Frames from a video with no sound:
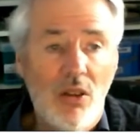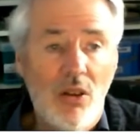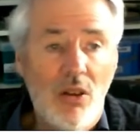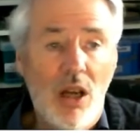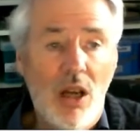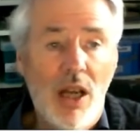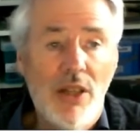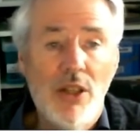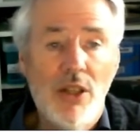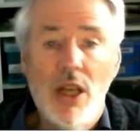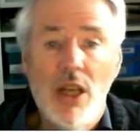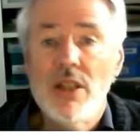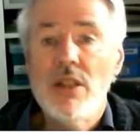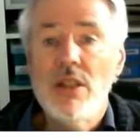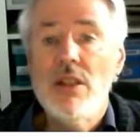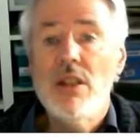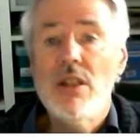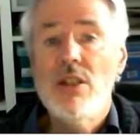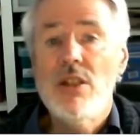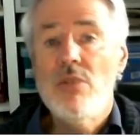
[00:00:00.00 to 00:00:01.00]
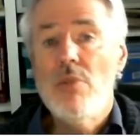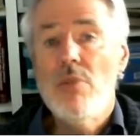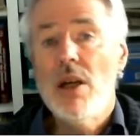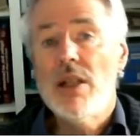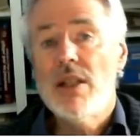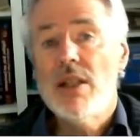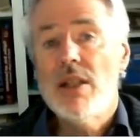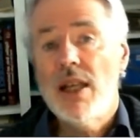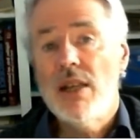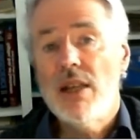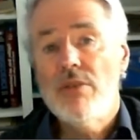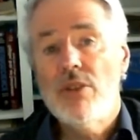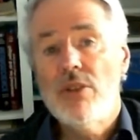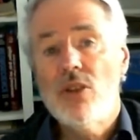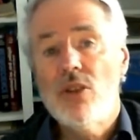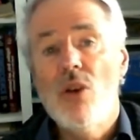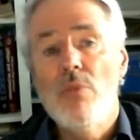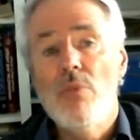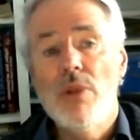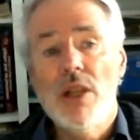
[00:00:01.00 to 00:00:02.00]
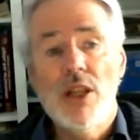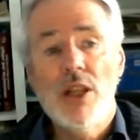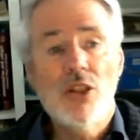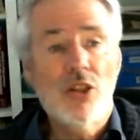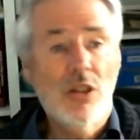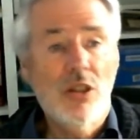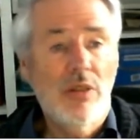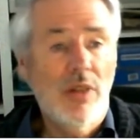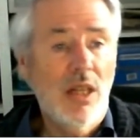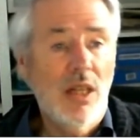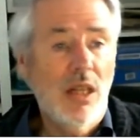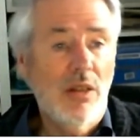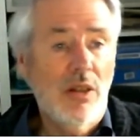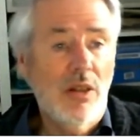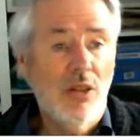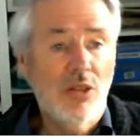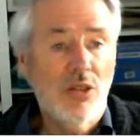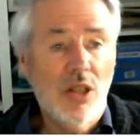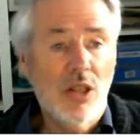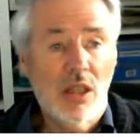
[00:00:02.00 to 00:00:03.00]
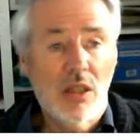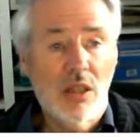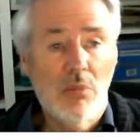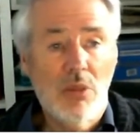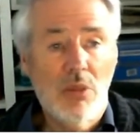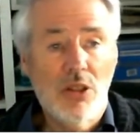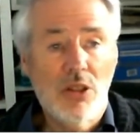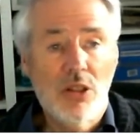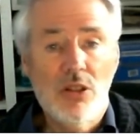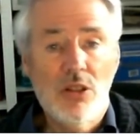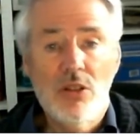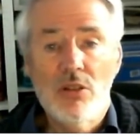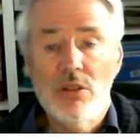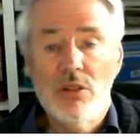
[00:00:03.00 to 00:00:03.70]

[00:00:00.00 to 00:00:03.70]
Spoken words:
And indeed you might have a combination of any of those arguments in your